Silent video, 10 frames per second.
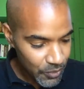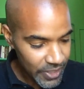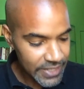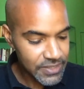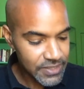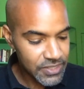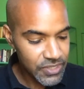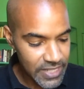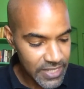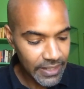
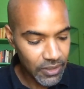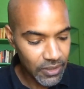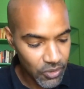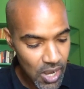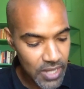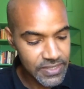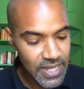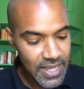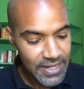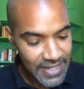operates today
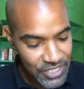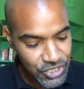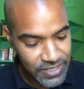across